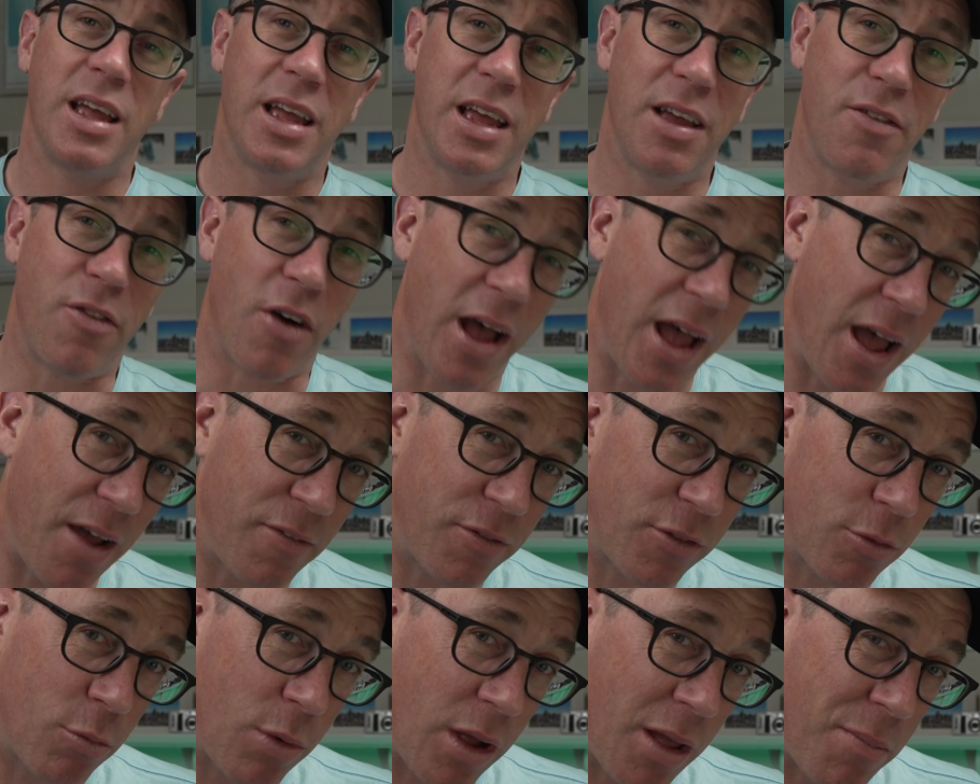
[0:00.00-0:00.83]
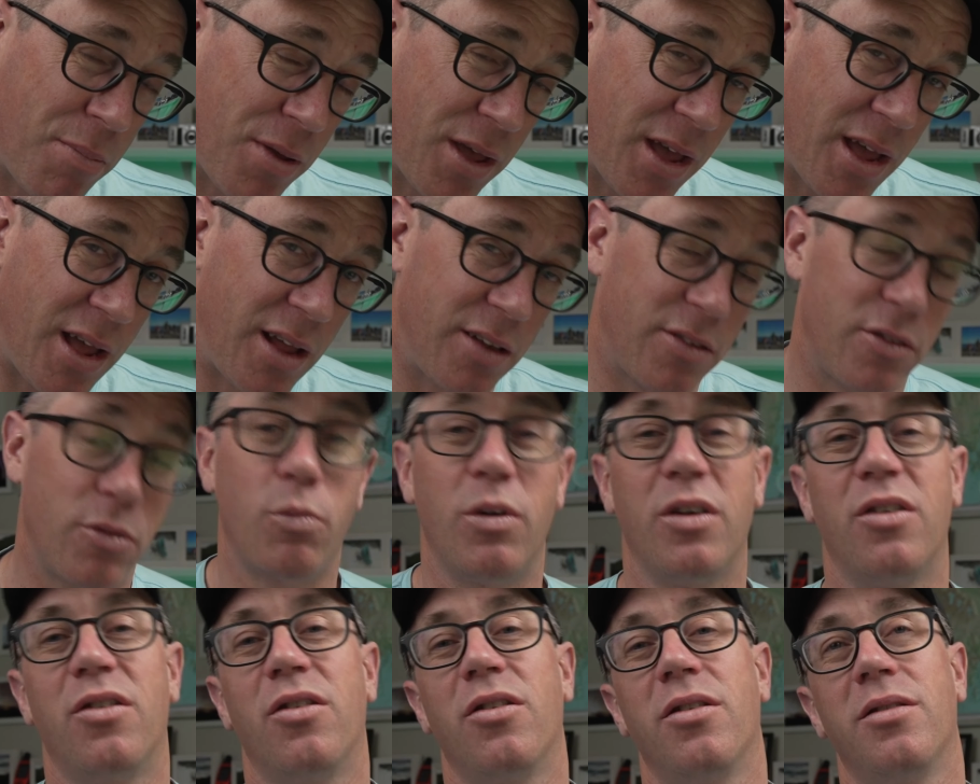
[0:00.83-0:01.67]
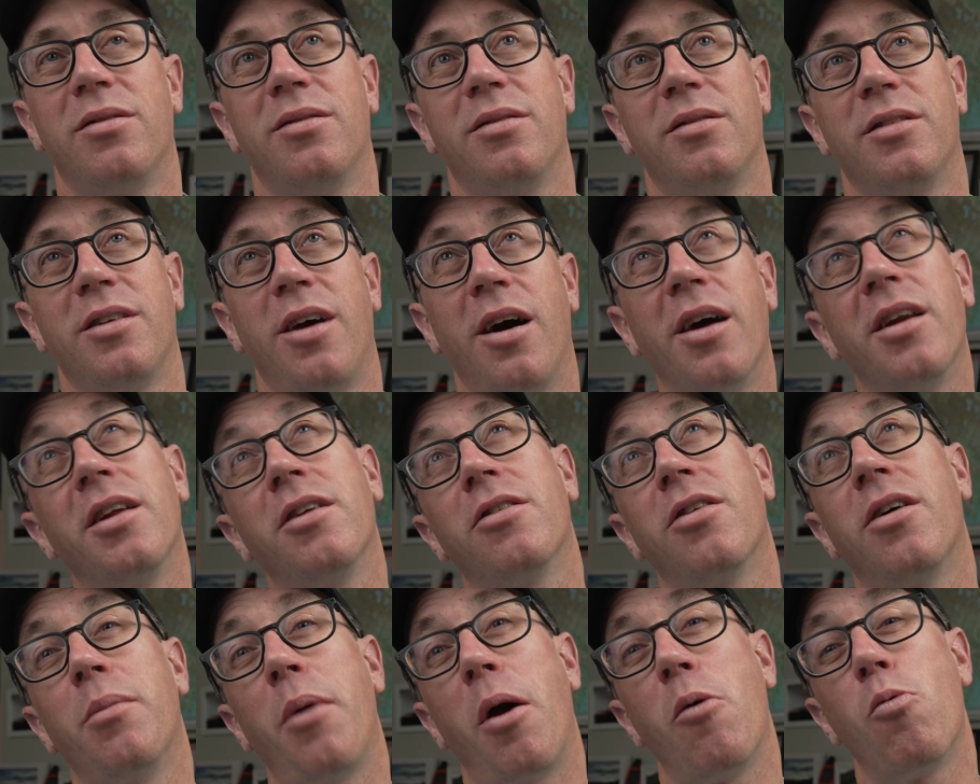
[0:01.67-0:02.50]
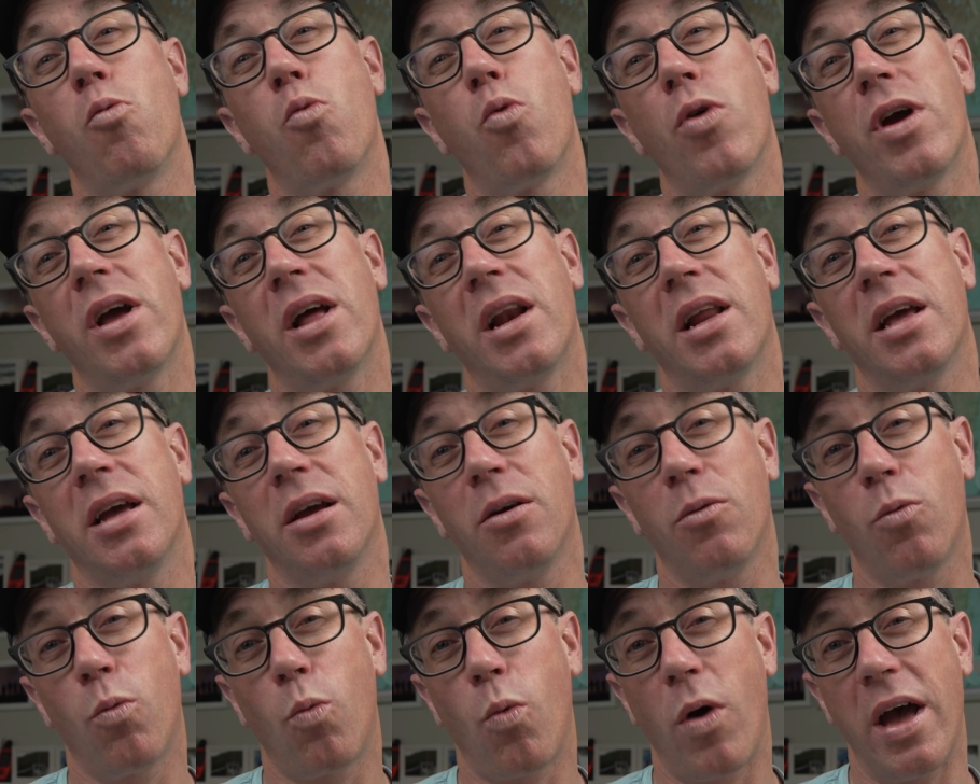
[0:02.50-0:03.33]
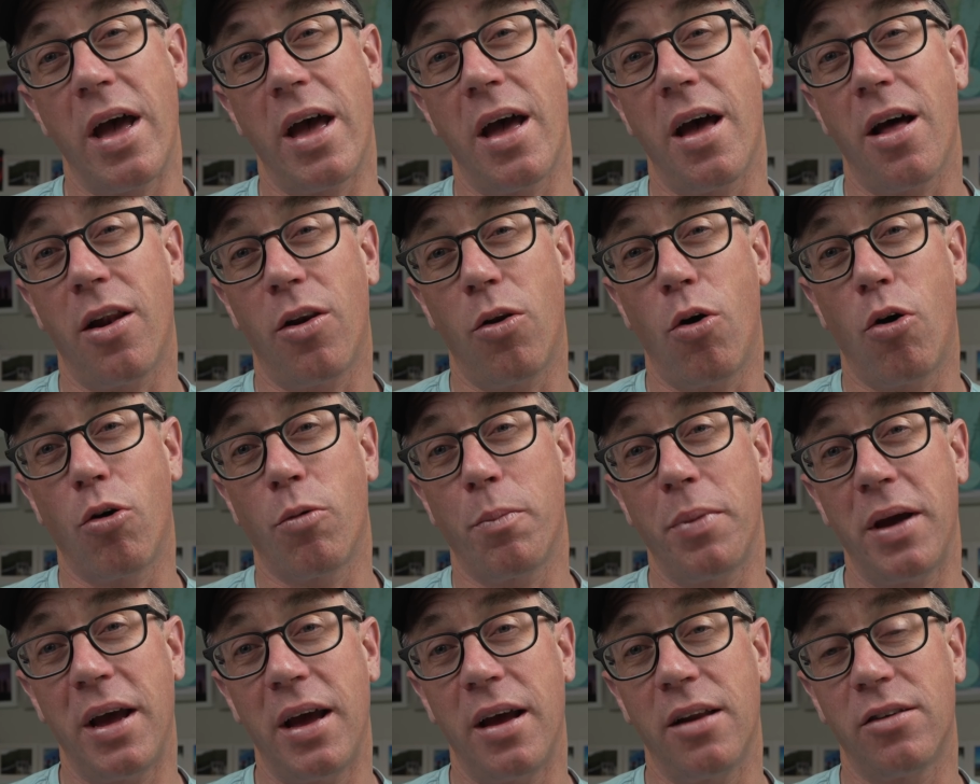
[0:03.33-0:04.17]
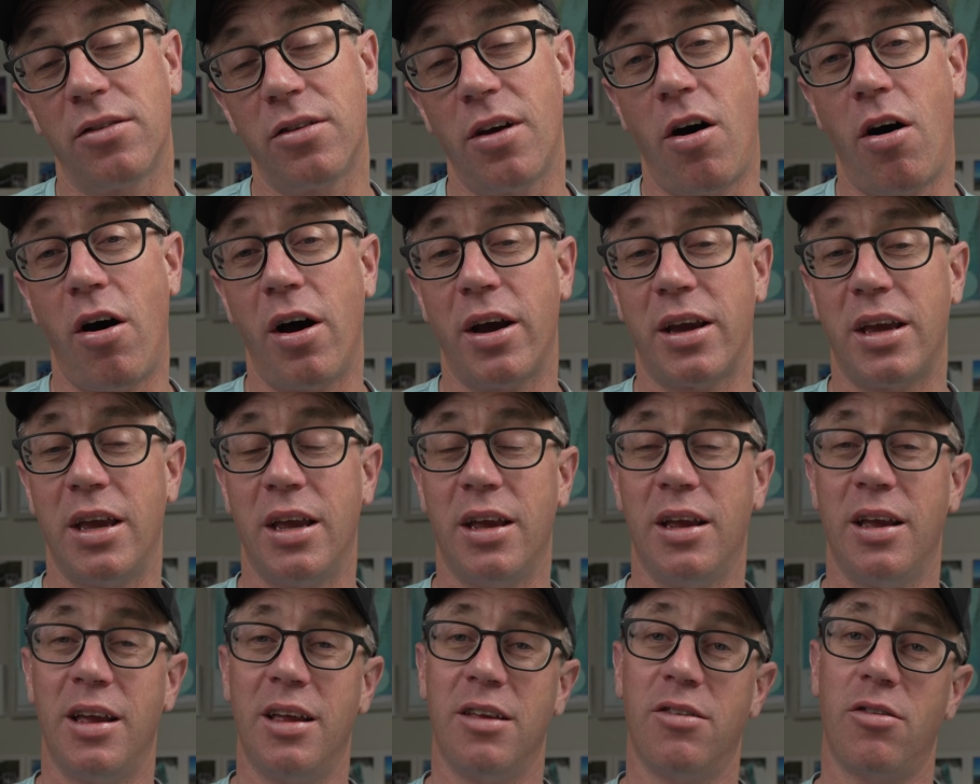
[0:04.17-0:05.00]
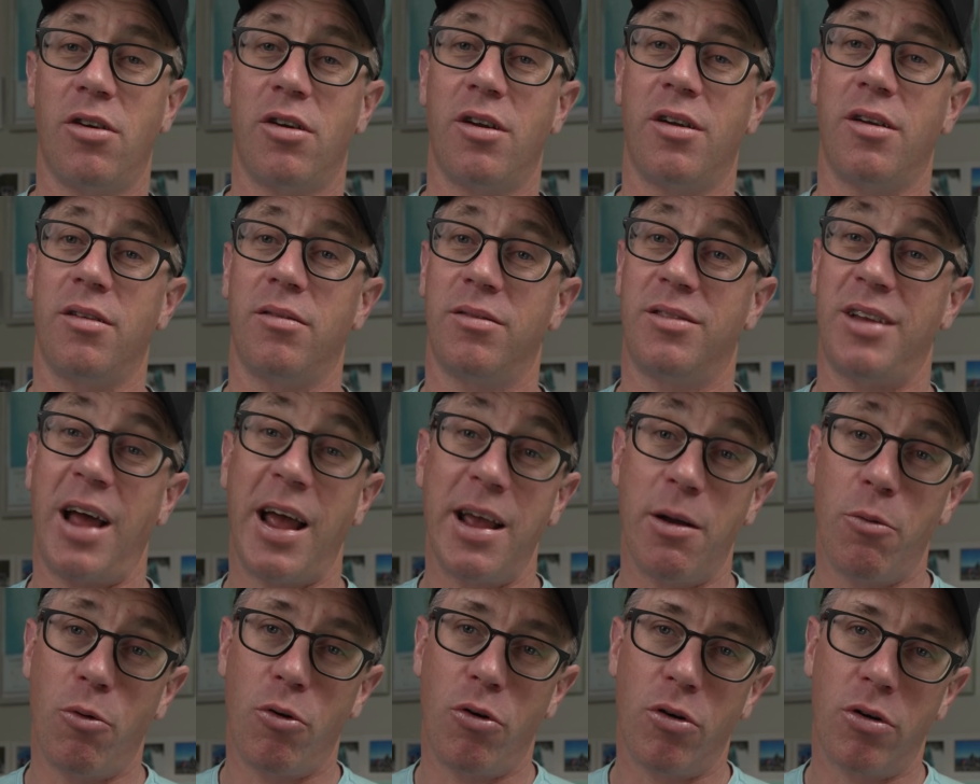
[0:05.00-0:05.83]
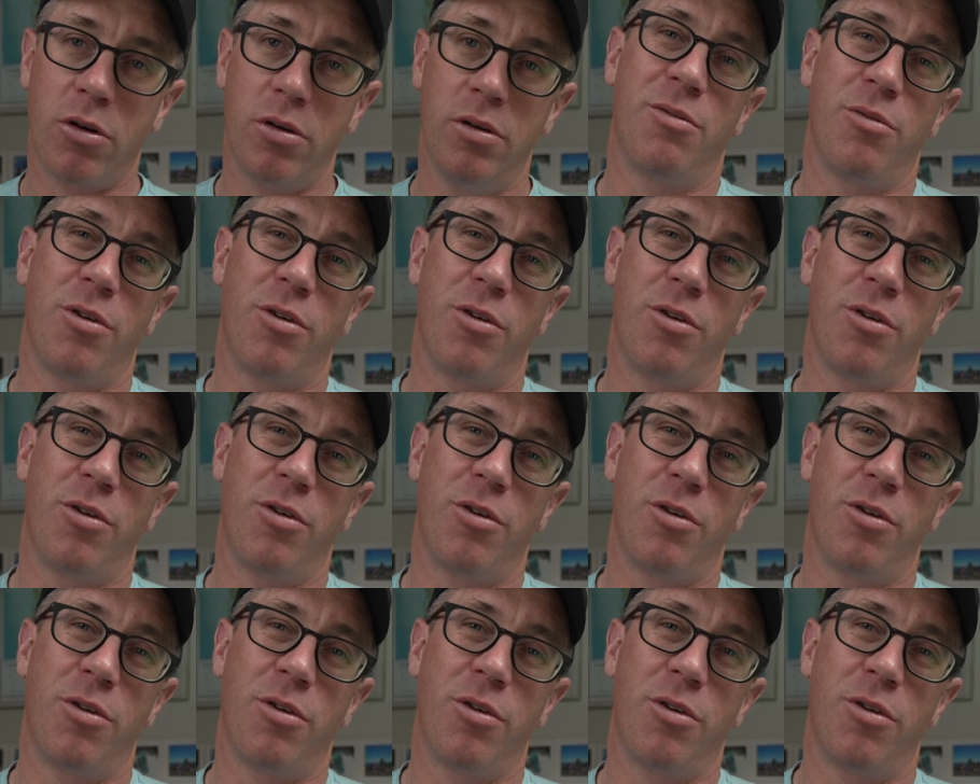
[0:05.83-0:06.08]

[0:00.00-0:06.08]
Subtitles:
If I have to wear pants, which the only time I really wear long pants hiking is on a day walk,